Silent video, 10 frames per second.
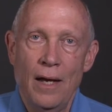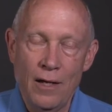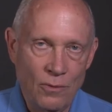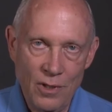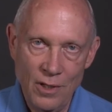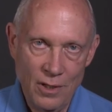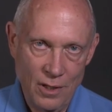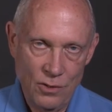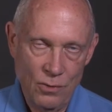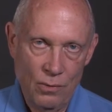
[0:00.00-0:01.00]
I don't think
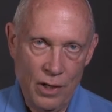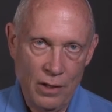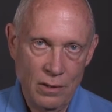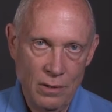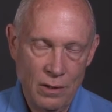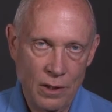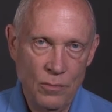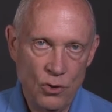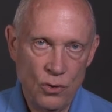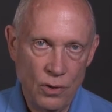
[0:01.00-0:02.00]
that's correct, and let
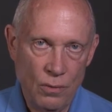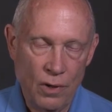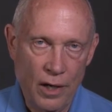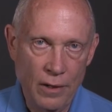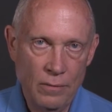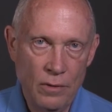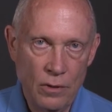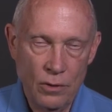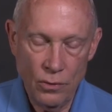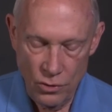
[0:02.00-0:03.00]
me show you why.
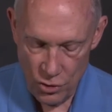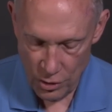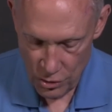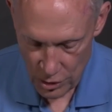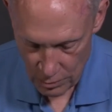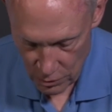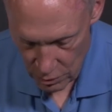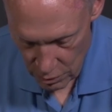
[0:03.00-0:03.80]
Go to John chapter